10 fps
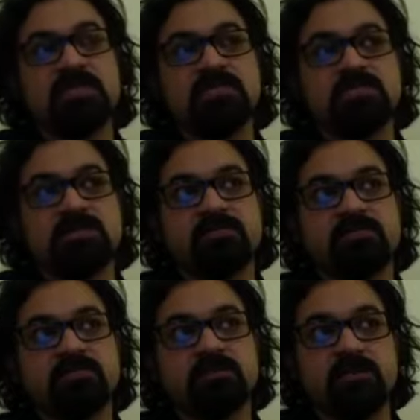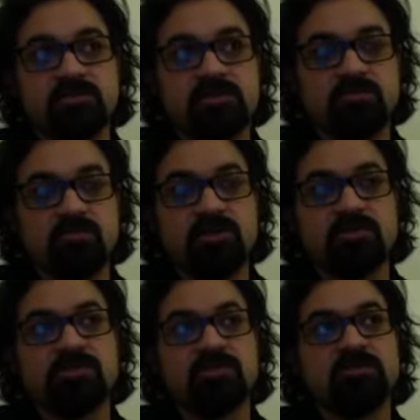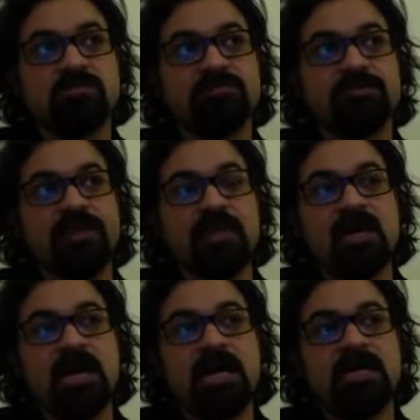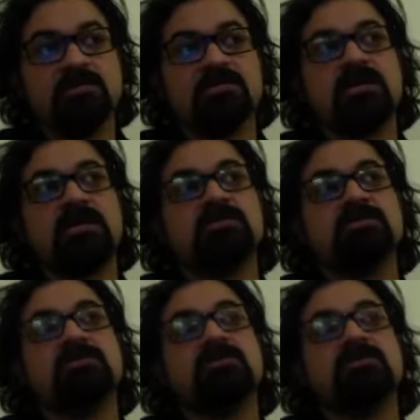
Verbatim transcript: the scientific community works on. And, and it,